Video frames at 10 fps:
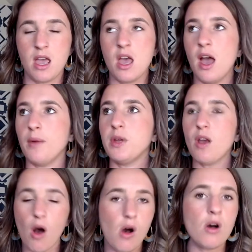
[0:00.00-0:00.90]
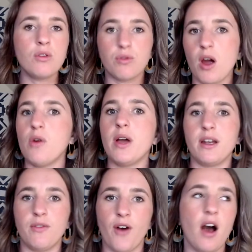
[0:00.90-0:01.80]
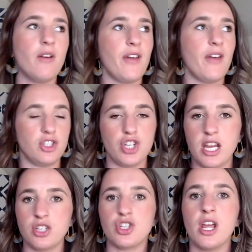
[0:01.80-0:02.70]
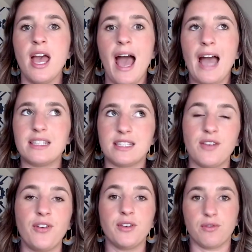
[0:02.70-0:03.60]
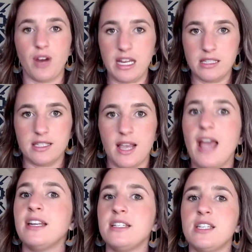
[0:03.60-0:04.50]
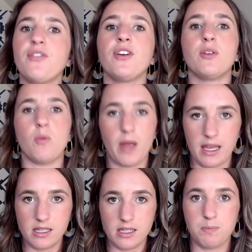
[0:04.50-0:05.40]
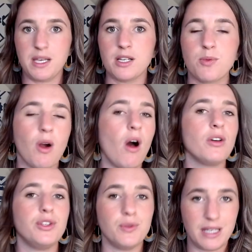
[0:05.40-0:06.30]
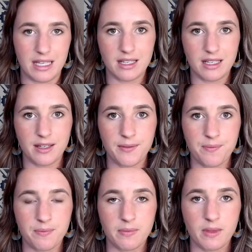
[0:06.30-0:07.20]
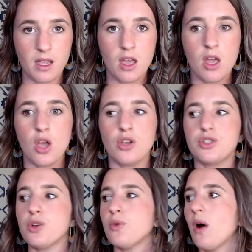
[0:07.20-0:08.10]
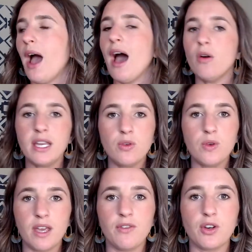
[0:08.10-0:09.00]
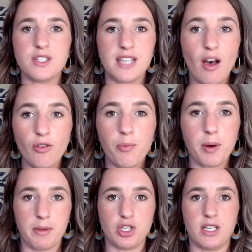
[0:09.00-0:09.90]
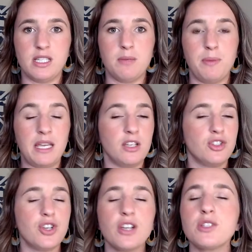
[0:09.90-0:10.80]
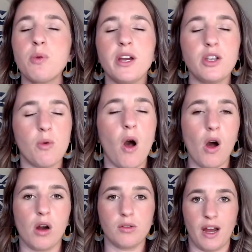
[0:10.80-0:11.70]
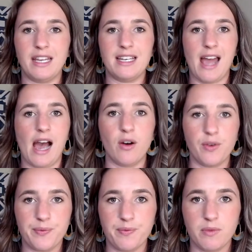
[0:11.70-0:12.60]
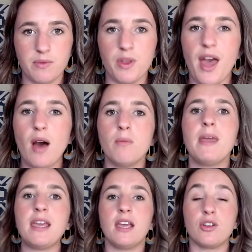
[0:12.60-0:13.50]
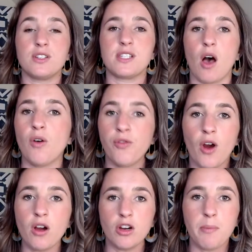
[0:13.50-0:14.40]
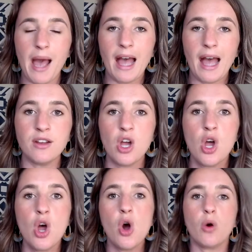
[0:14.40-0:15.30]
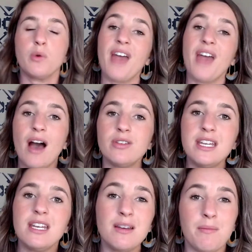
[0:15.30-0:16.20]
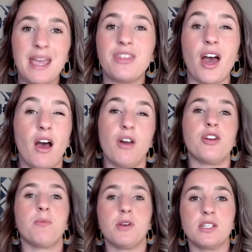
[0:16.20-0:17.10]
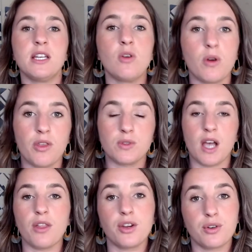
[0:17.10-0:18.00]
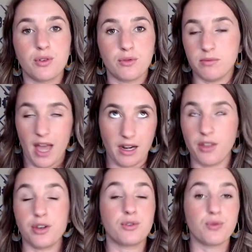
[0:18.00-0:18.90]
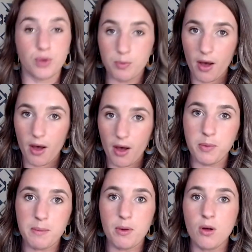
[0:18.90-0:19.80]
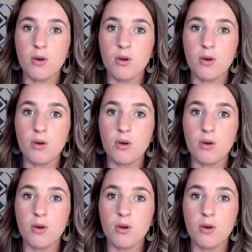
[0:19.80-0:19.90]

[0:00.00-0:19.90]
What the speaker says: And we all grow and evolve and change at different rates and in different ways because we're all unique. So how can you give yourself permission to be just where you are right now without making yourself wrong or bad, or without needing to make that other person or that other group of people